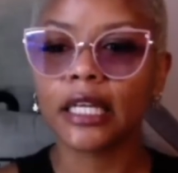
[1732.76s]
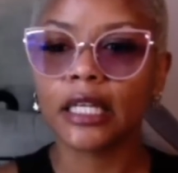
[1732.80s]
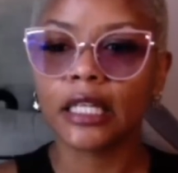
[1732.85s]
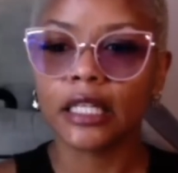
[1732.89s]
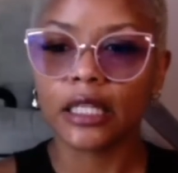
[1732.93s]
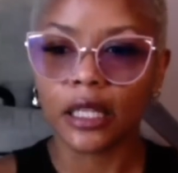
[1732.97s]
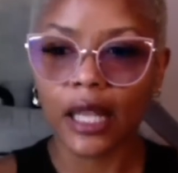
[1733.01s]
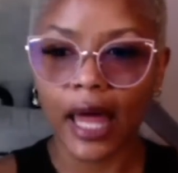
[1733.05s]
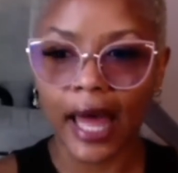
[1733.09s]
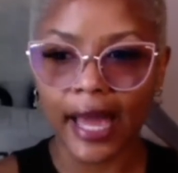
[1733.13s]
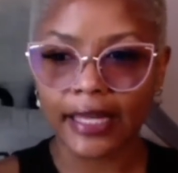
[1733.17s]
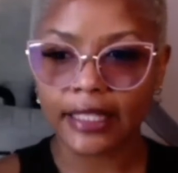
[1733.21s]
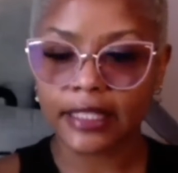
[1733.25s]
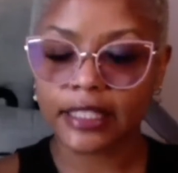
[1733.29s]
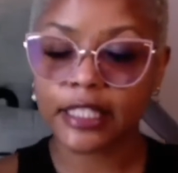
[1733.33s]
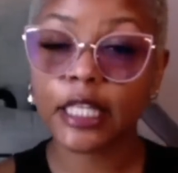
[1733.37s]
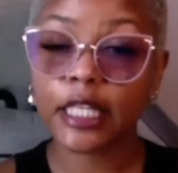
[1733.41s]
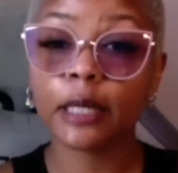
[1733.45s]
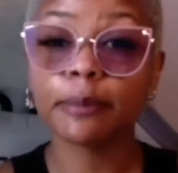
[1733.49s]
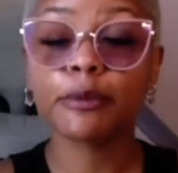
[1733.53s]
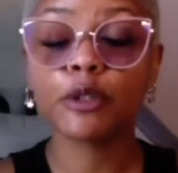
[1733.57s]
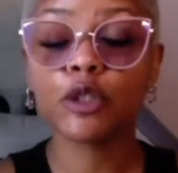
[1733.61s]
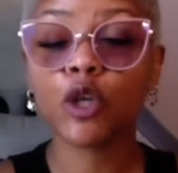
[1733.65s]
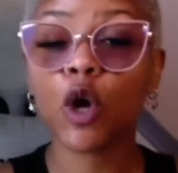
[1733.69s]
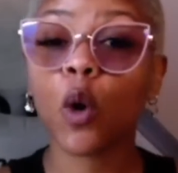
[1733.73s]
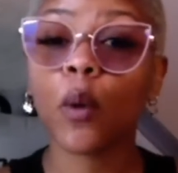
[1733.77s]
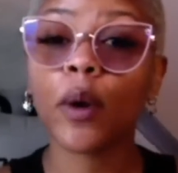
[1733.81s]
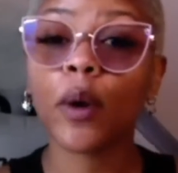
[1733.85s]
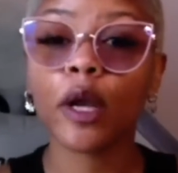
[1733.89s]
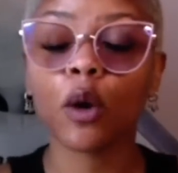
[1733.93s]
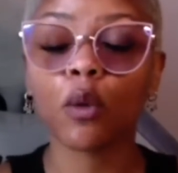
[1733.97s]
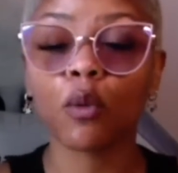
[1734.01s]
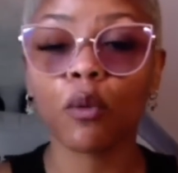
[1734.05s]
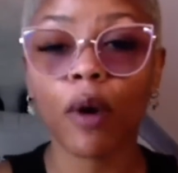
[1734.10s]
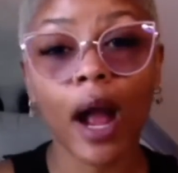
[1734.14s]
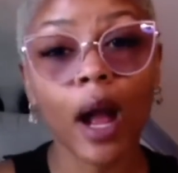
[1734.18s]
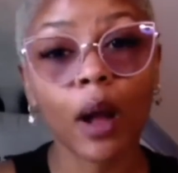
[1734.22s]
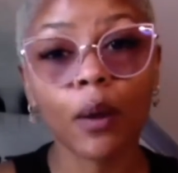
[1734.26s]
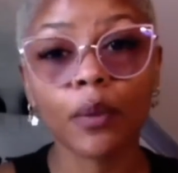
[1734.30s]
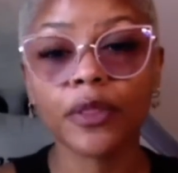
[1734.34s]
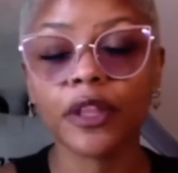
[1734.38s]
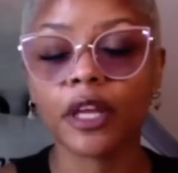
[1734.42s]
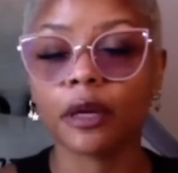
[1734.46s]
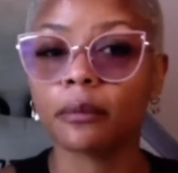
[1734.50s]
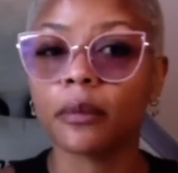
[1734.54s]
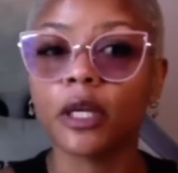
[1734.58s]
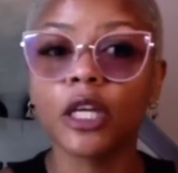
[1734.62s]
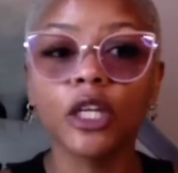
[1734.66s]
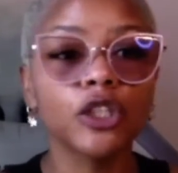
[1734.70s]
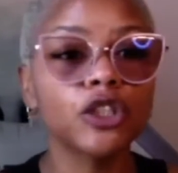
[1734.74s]
like, tiptoeing around
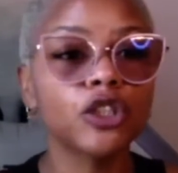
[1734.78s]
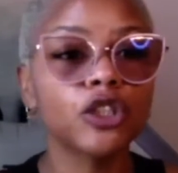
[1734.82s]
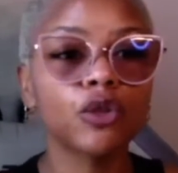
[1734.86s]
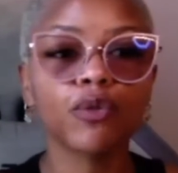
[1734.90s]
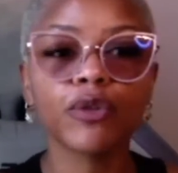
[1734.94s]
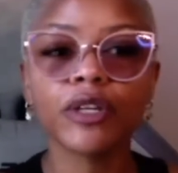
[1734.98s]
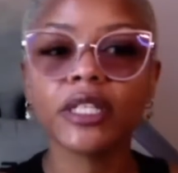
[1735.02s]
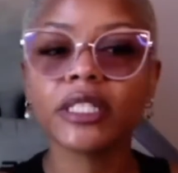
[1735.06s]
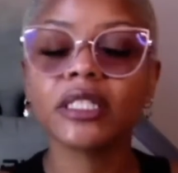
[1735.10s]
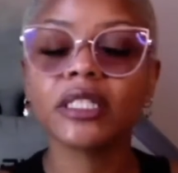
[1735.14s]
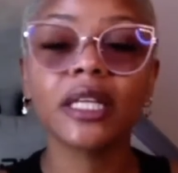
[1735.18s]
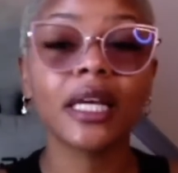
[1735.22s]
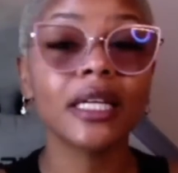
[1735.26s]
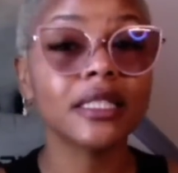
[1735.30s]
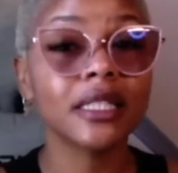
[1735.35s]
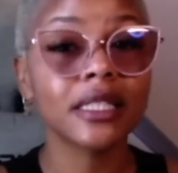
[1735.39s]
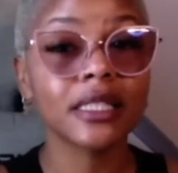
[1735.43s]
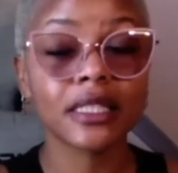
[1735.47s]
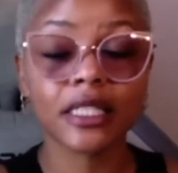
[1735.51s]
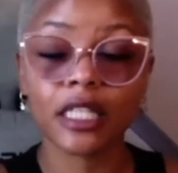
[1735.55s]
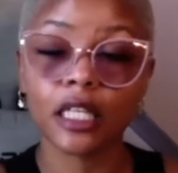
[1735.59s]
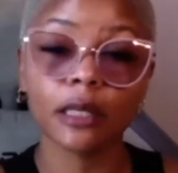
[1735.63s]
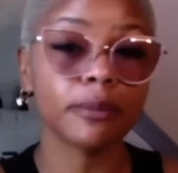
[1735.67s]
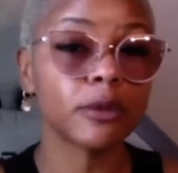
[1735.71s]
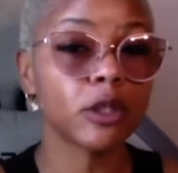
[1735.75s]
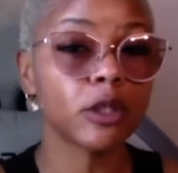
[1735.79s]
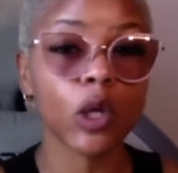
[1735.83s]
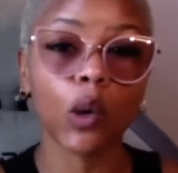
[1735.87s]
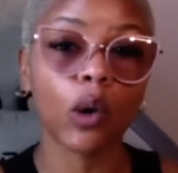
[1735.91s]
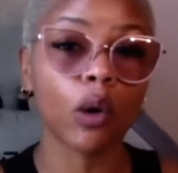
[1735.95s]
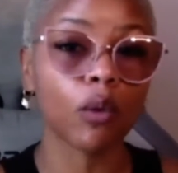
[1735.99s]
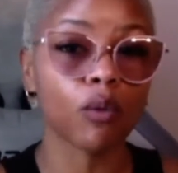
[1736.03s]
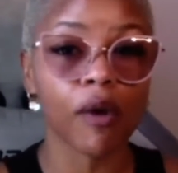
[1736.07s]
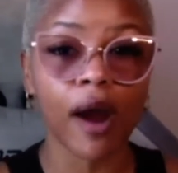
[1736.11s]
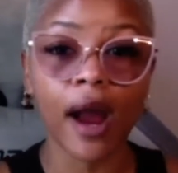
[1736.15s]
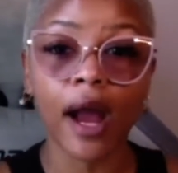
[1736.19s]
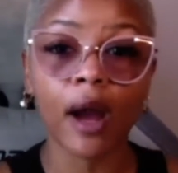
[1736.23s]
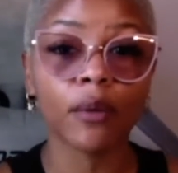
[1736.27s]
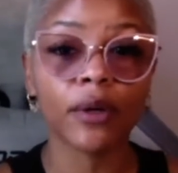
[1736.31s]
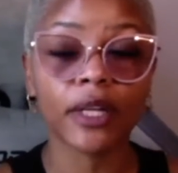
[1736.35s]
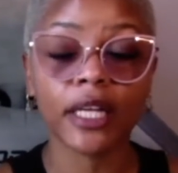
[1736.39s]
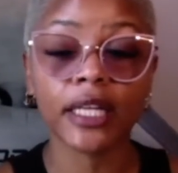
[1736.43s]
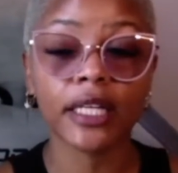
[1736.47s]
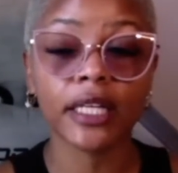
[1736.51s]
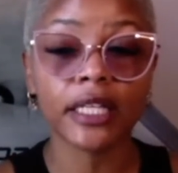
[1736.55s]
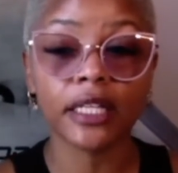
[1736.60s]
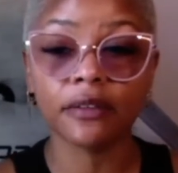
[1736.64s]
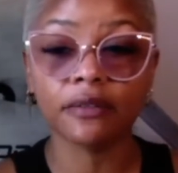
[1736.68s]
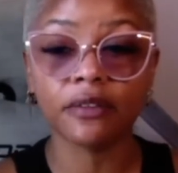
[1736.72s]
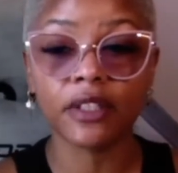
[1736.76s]
them. Sharice doesn't tiptoe around
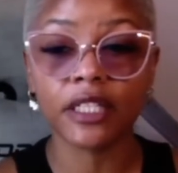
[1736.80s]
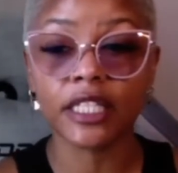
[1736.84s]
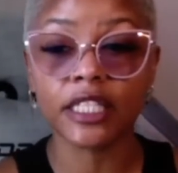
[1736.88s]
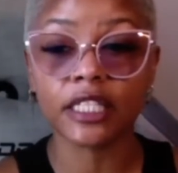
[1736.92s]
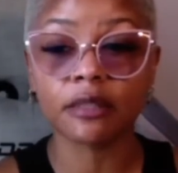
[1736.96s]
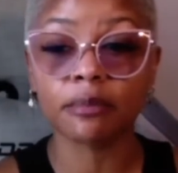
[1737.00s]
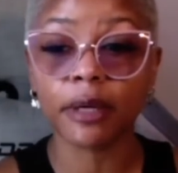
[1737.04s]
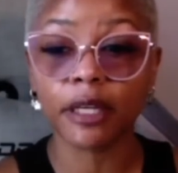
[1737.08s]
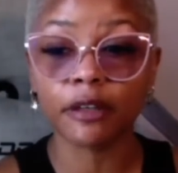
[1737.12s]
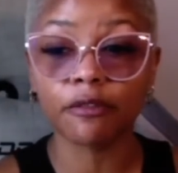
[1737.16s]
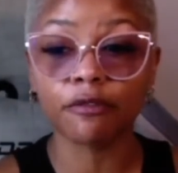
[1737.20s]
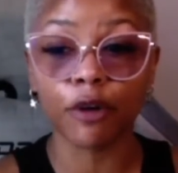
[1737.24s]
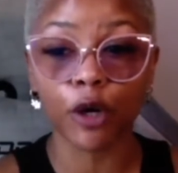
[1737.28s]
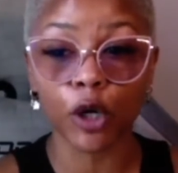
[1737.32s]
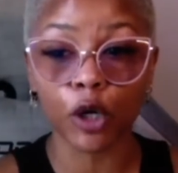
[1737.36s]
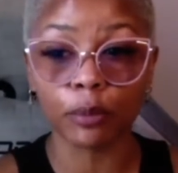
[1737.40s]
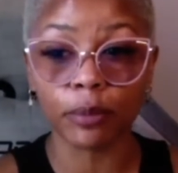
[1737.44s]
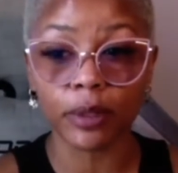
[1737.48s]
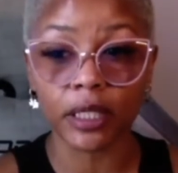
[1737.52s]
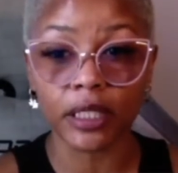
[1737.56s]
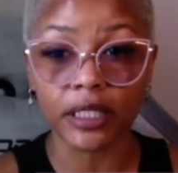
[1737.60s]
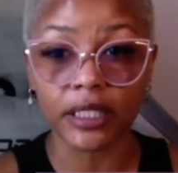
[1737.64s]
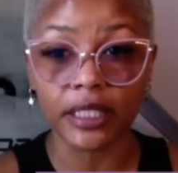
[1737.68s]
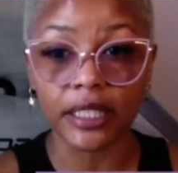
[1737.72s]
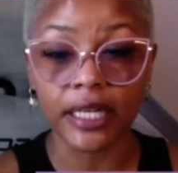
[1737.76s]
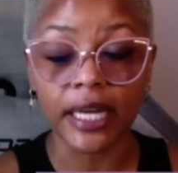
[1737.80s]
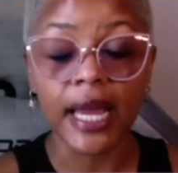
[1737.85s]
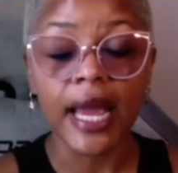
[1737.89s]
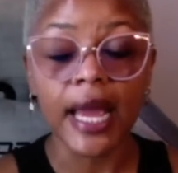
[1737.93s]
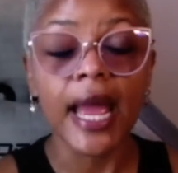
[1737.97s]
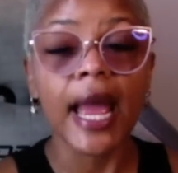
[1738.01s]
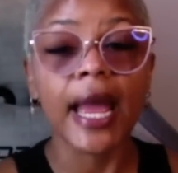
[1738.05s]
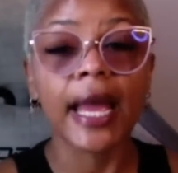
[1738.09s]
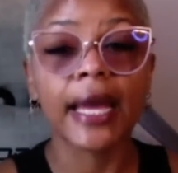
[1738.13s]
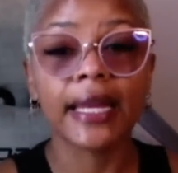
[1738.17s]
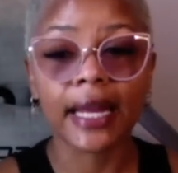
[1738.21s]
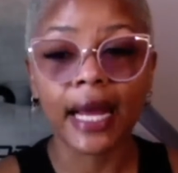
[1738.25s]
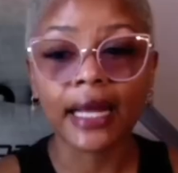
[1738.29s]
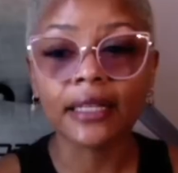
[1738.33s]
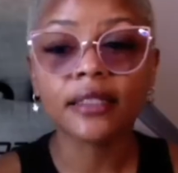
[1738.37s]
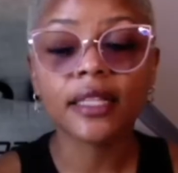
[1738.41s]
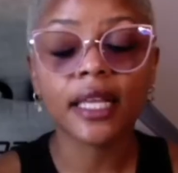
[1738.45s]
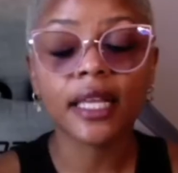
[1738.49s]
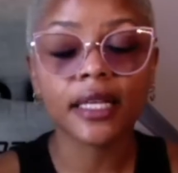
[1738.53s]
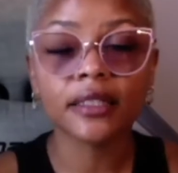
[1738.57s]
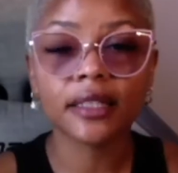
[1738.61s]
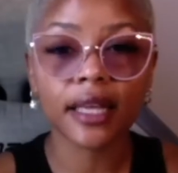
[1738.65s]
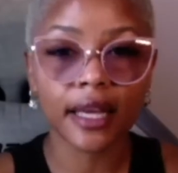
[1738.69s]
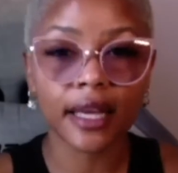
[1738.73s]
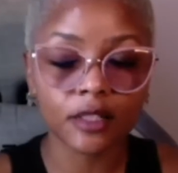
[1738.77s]
any of these men verbally. And I
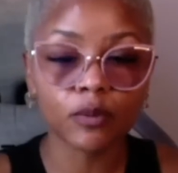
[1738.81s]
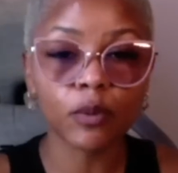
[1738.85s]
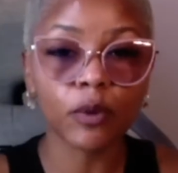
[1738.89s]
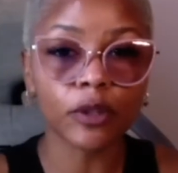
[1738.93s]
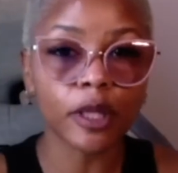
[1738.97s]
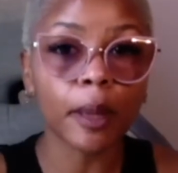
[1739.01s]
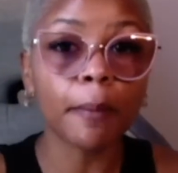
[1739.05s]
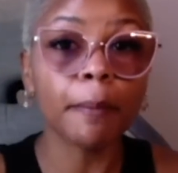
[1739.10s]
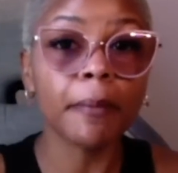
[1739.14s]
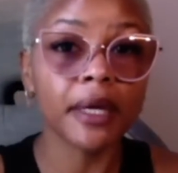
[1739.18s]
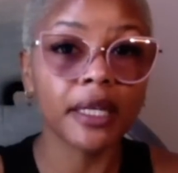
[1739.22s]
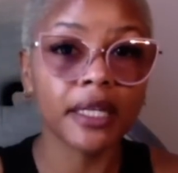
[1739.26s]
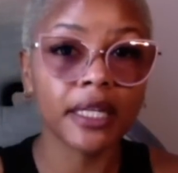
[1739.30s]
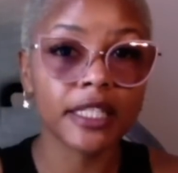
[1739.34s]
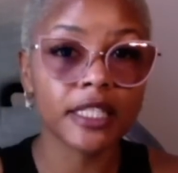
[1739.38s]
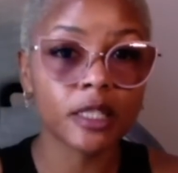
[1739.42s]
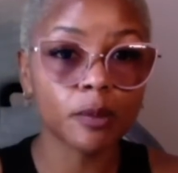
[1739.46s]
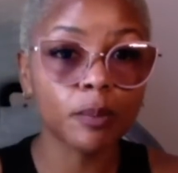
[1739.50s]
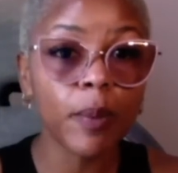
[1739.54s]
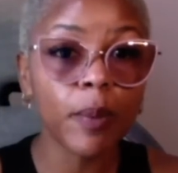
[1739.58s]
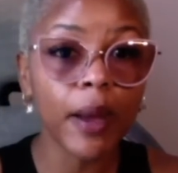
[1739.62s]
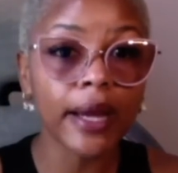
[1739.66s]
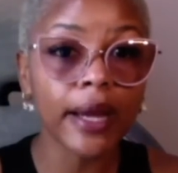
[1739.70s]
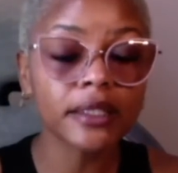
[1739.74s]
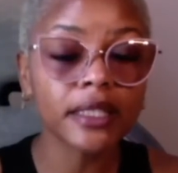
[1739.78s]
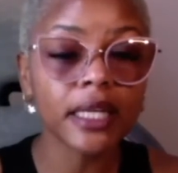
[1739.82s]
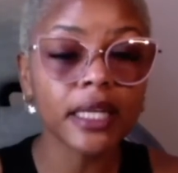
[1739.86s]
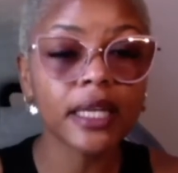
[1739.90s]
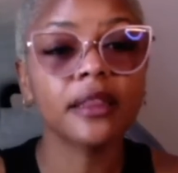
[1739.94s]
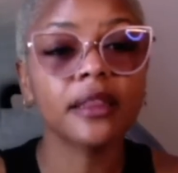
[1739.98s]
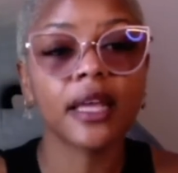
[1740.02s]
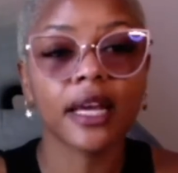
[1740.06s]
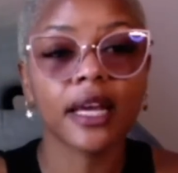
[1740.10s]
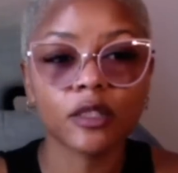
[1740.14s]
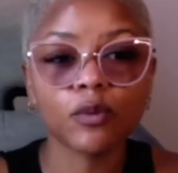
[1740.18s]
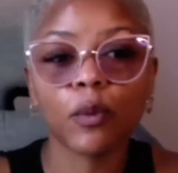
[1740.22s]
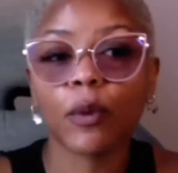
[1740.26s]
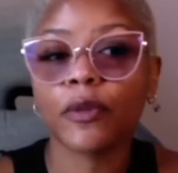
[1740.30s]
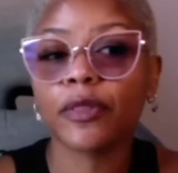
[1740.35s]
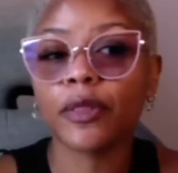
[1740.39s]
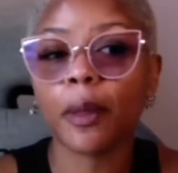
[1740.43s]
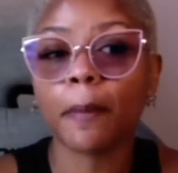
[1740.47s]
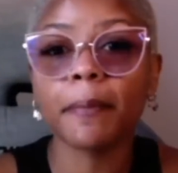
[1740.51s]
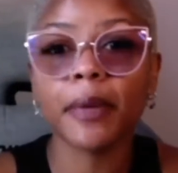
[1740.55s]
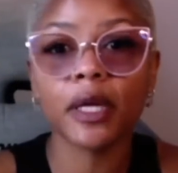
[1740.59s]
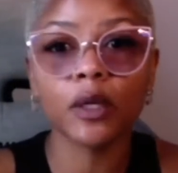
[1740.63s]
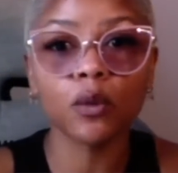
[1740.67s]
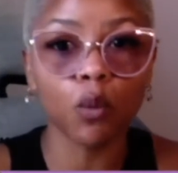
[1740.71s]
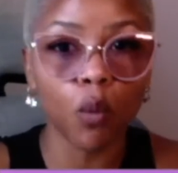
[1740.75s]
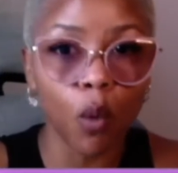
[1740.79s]
think that's what the men expect, and that's what the
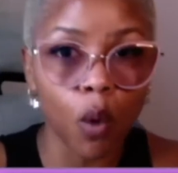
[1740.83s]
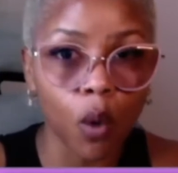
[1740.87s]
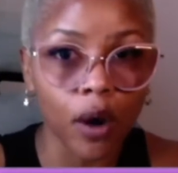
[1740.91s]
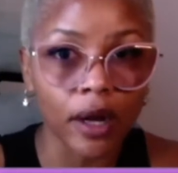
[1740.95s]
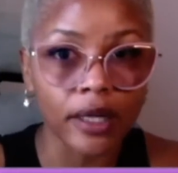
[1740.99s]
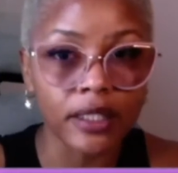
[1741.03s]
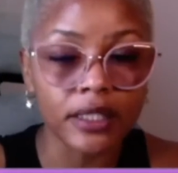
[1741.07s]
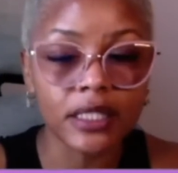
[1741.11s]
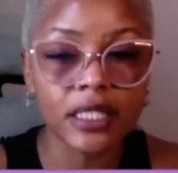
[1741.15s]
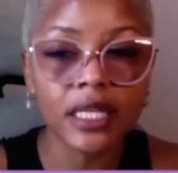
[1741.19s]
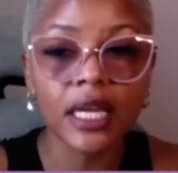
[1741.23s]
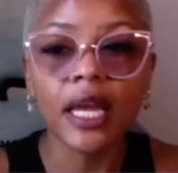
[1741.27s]
men want.